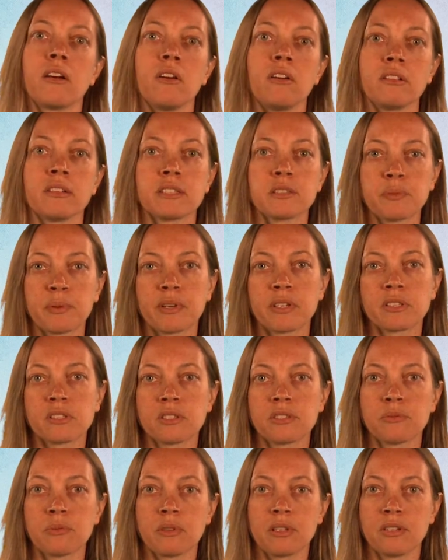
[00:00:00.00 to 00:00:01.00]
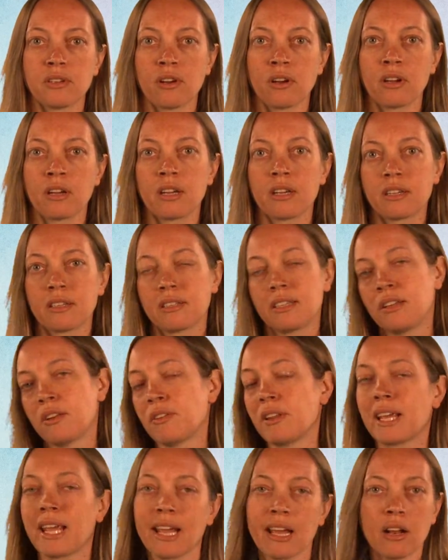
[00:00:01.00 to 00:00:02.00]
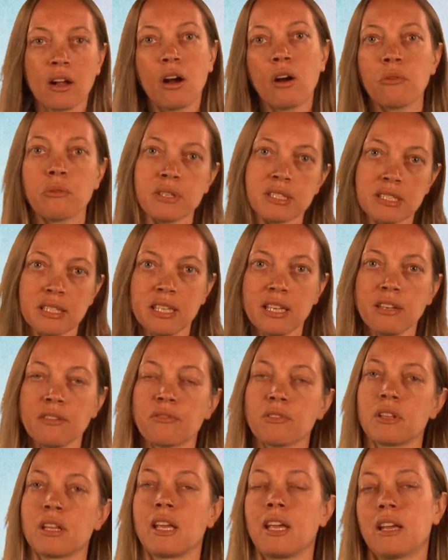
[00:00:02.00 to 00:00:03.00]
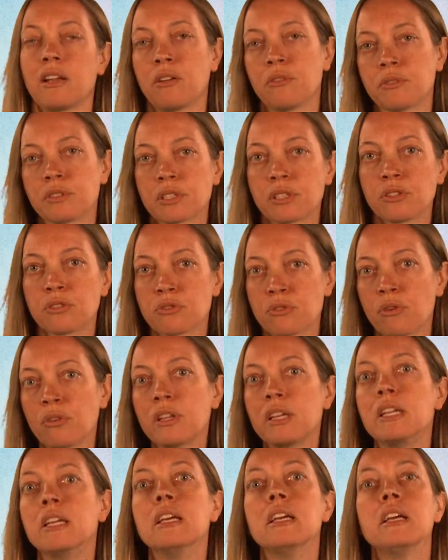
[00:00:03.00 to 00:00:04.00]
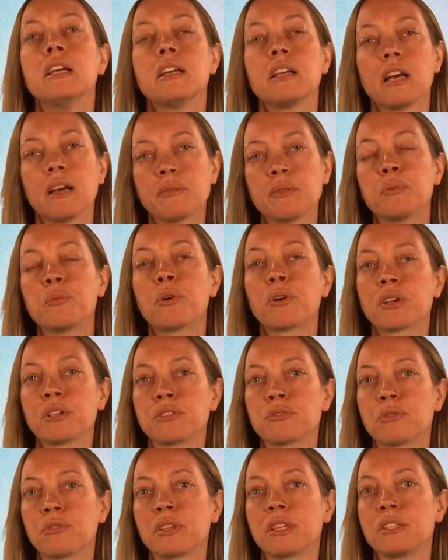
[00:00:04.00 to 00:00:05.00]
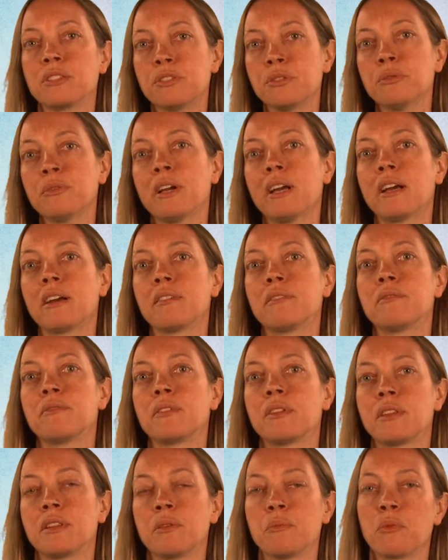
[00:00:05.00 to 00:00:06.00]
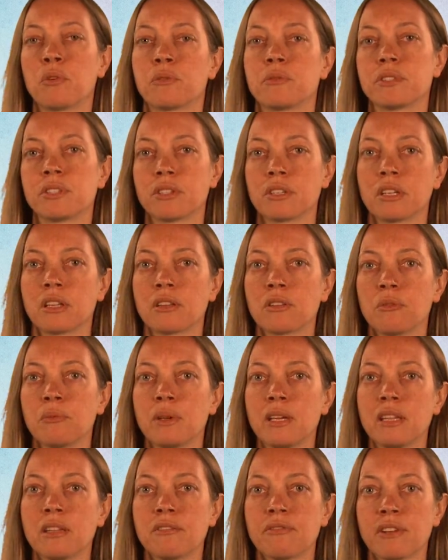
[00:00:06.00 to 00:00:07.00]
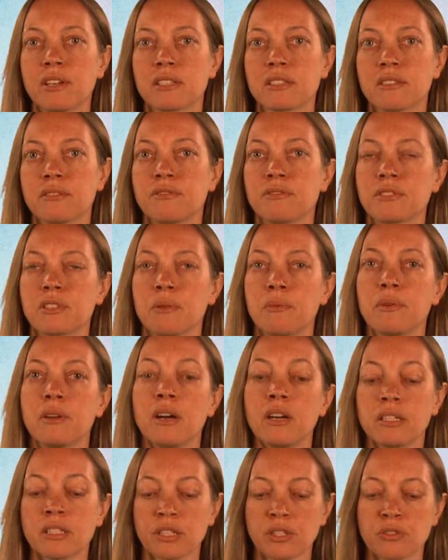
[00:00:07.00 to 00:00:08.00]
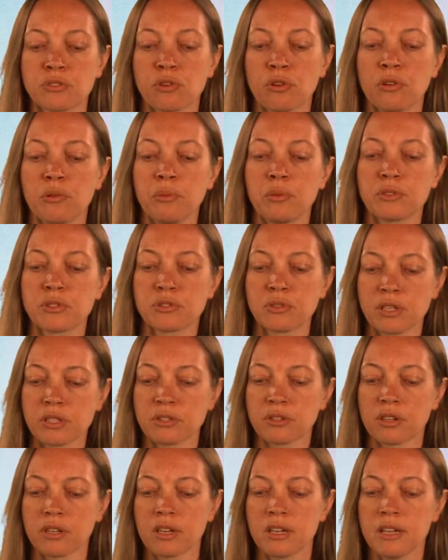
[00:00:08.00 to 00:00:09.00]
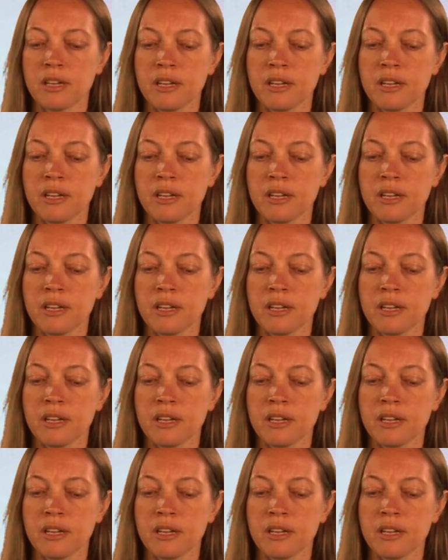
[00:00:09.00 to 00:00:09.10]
all experiences with a dog, you know, they can't always leave or they can't always control it, um, the more control they do have, the more resilient they'll be in the face of some uncontrollable stressor.